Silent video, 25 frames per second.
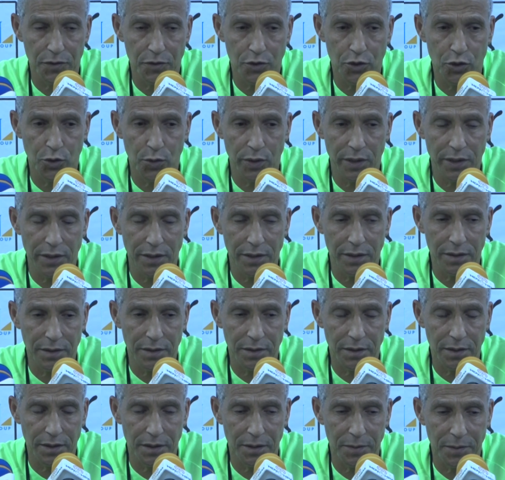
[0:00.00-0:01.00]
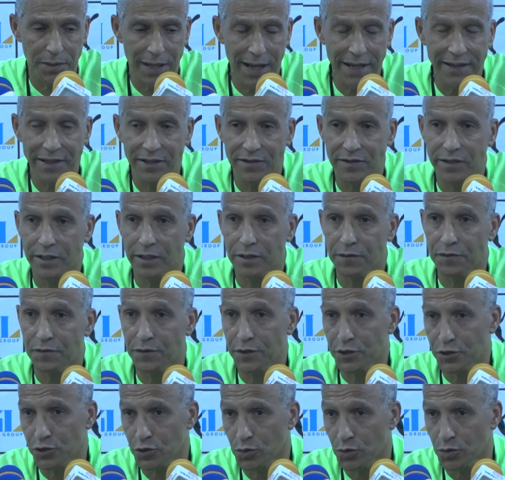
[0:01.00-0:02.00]
doing anything
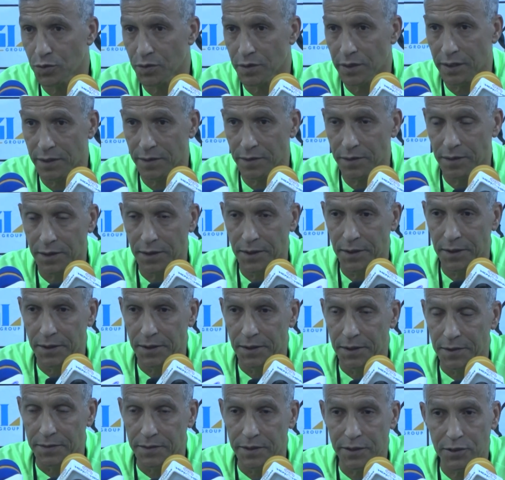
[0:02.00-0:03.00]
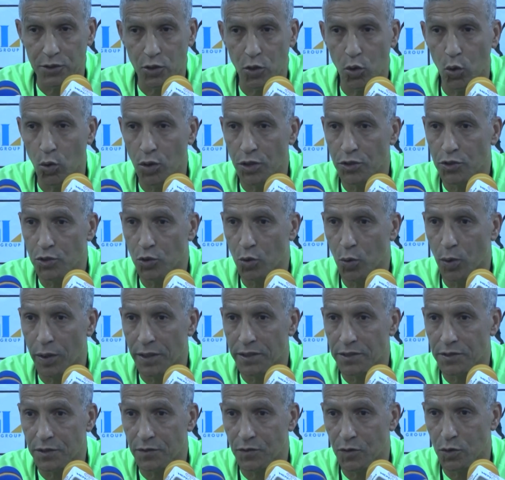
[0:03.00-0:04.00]
official, then this call is
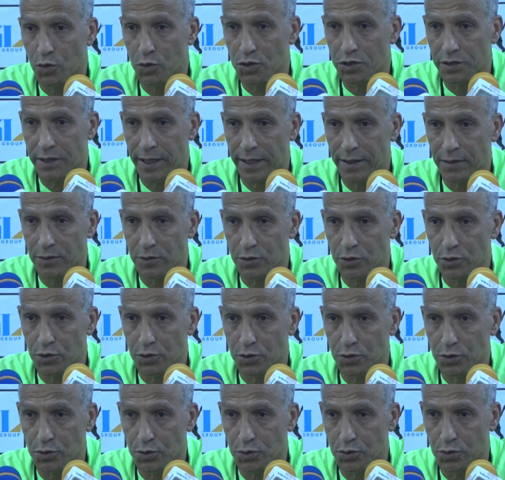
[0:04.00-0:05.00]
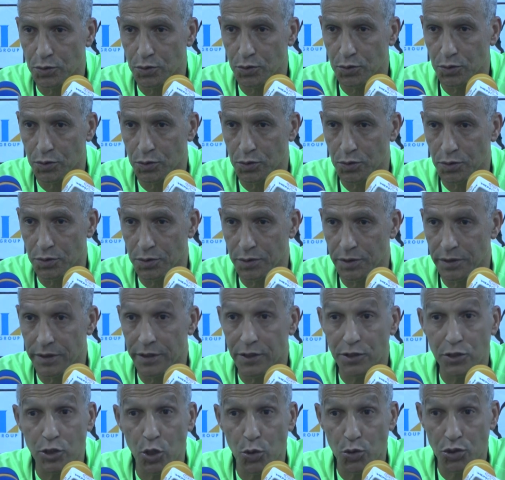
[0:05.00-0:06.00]
always, of course, down to the
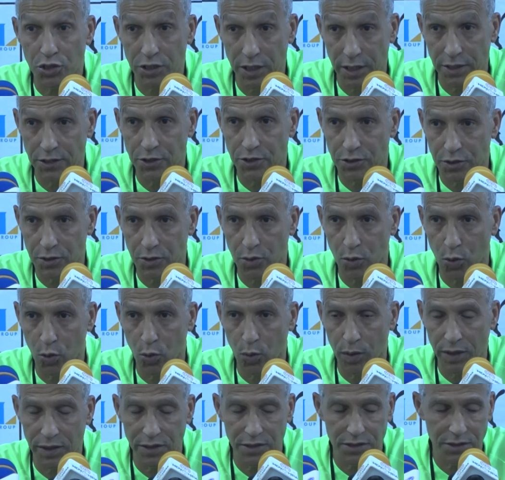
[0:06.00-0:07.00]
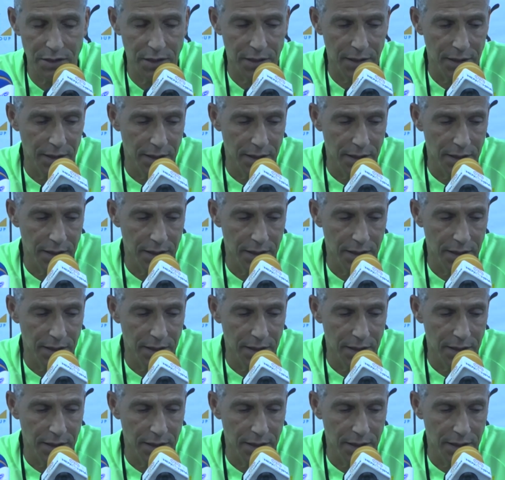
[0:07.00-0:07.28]
association, always.